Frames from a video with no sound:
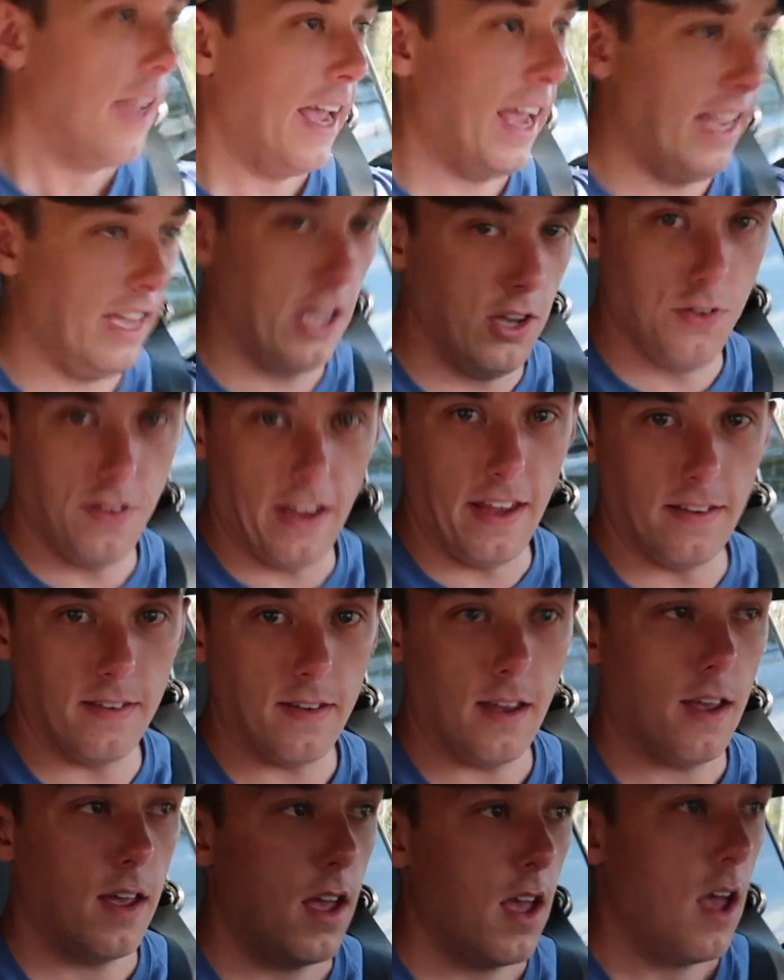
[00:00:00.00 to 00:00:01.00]
It
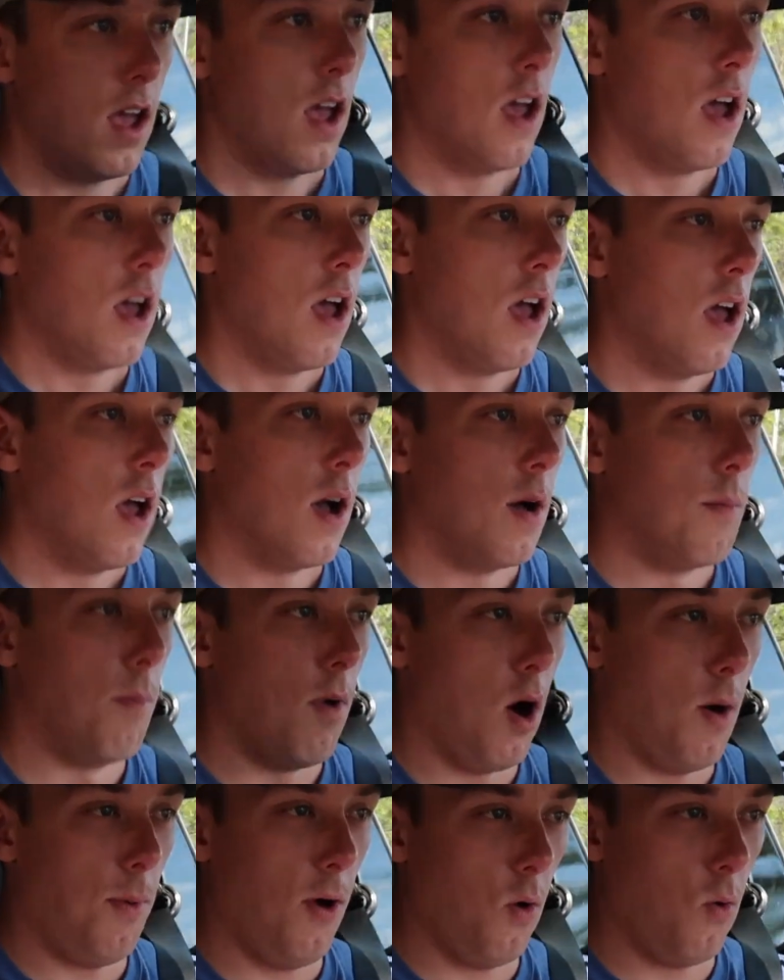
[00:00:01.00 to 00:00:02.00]
uses
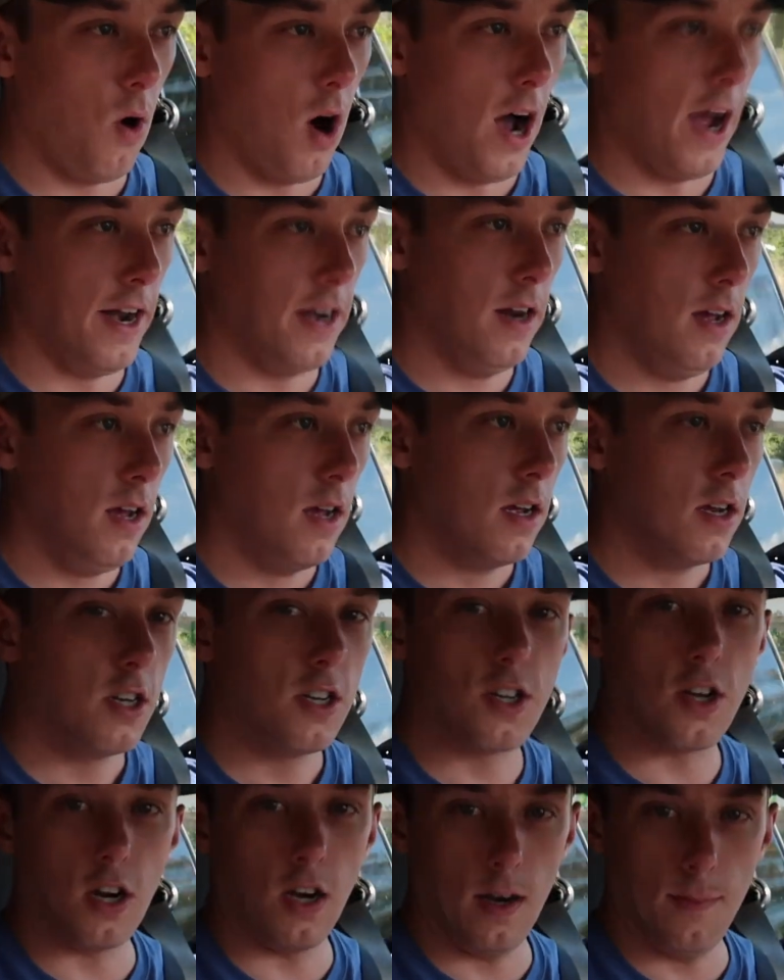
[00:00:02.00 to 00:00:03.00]
Mobil
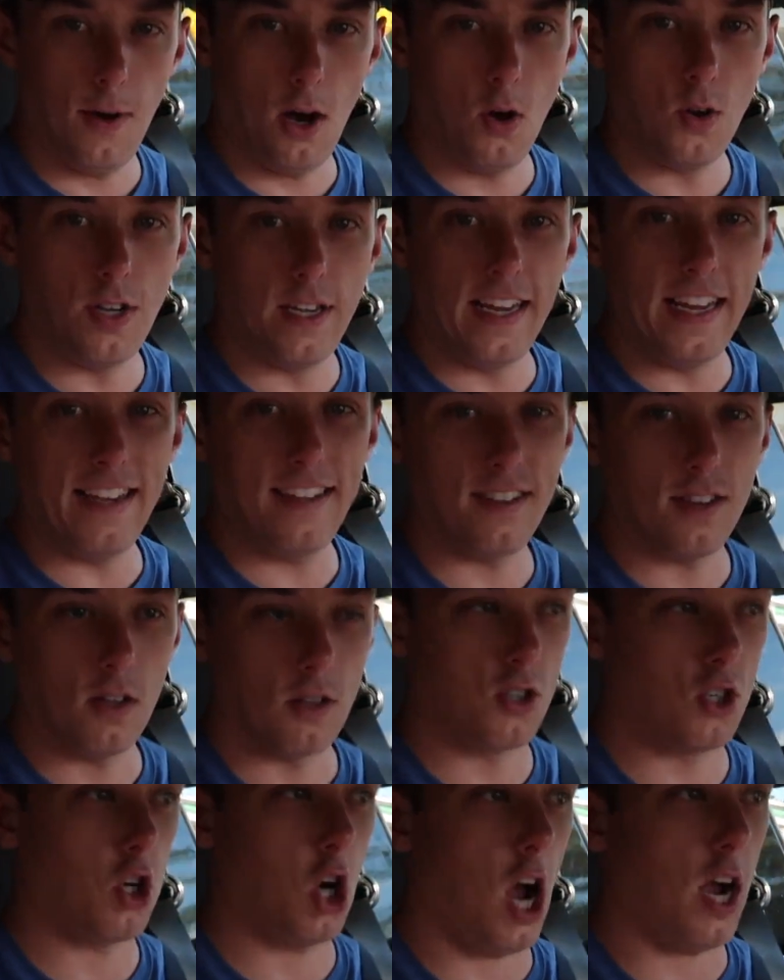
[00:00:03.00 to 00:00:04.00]
1 turbo
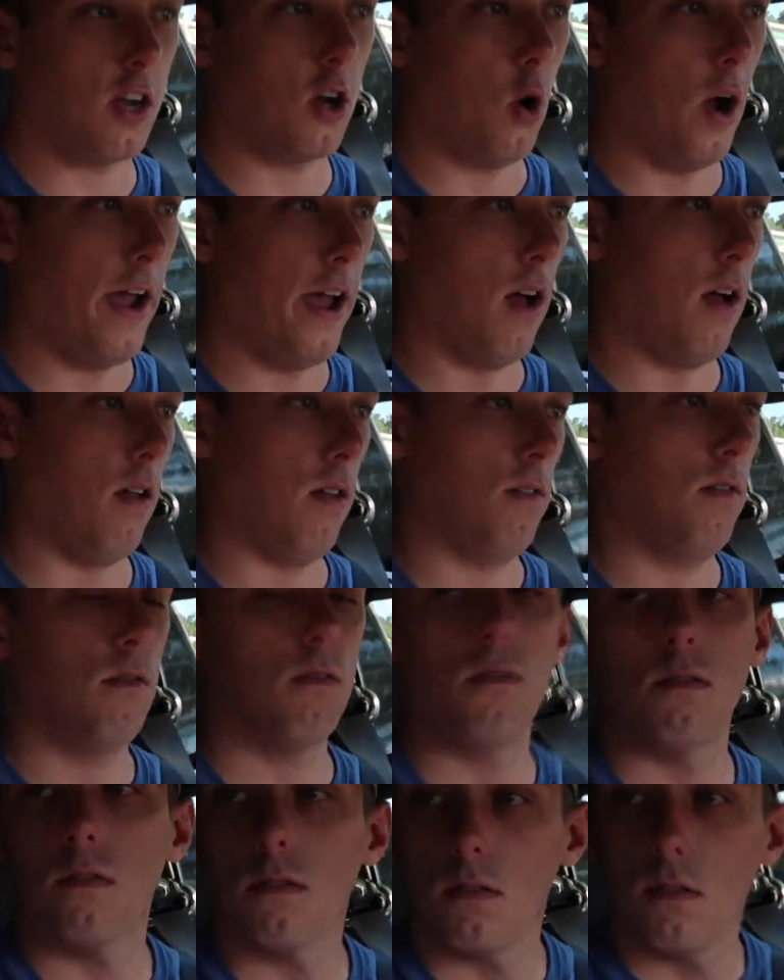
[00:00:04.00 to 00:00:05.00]
diesel truck oil.
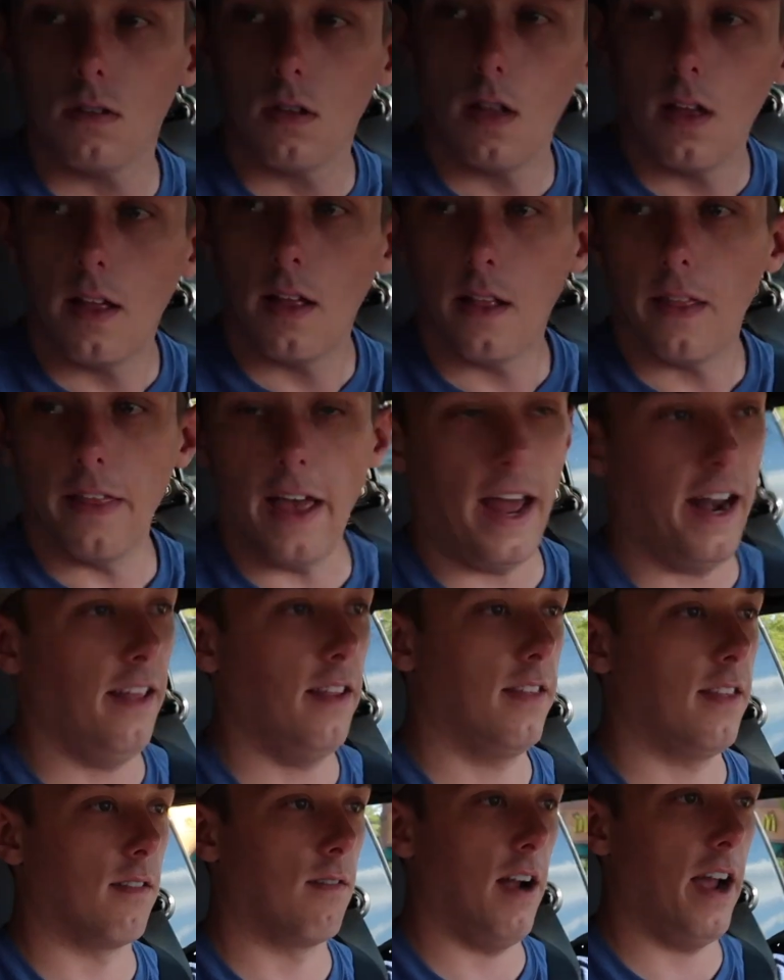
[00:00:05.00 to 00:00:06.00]
That
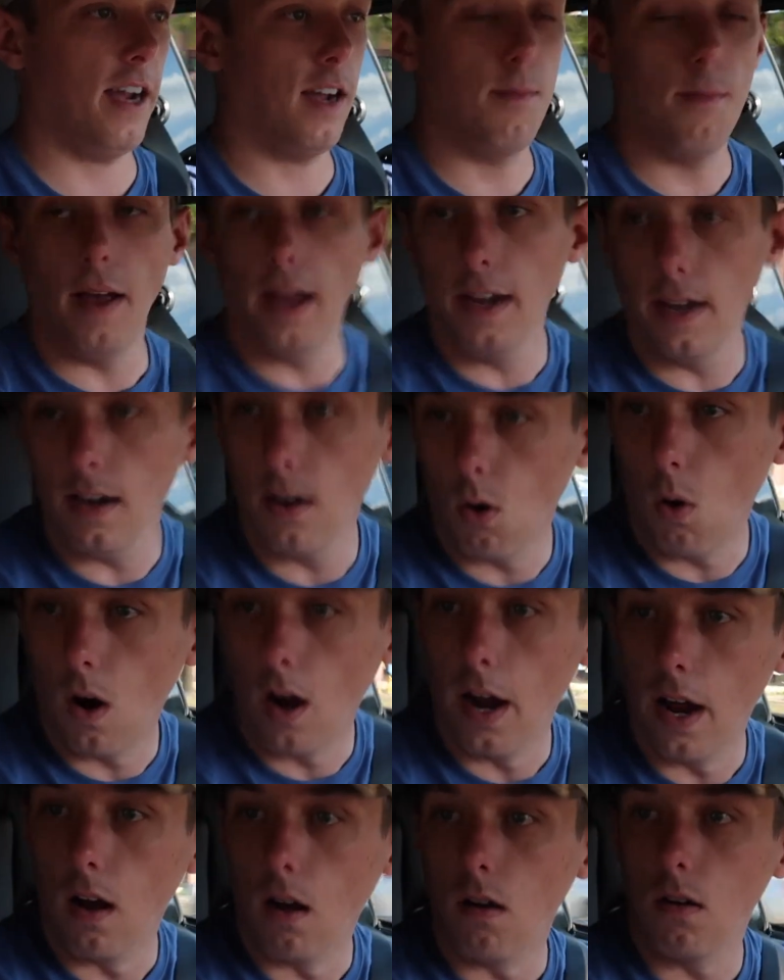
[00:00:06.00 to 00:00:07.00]
is the recommended
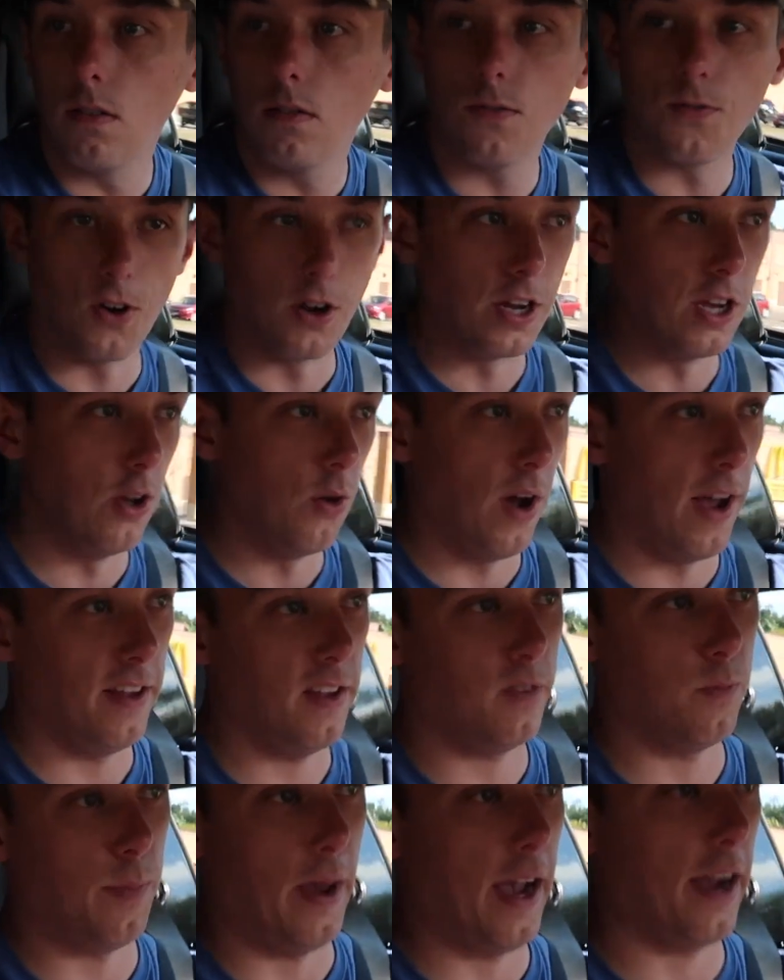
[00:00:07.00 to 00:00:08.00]
oil for
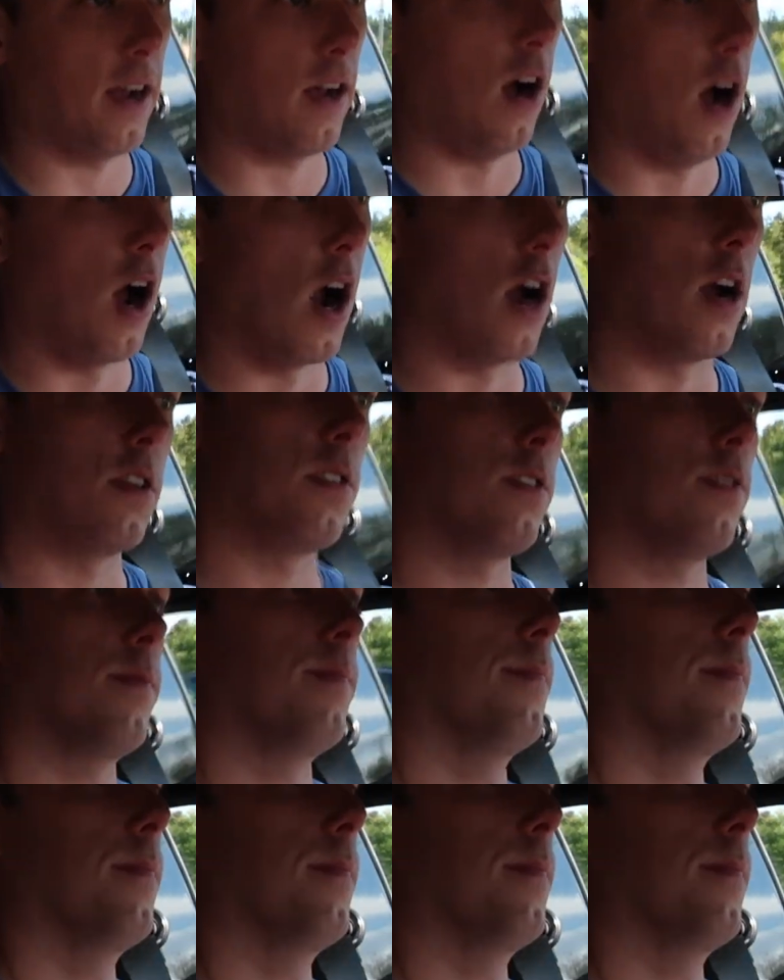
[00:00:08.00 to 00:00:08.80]
US spec cars.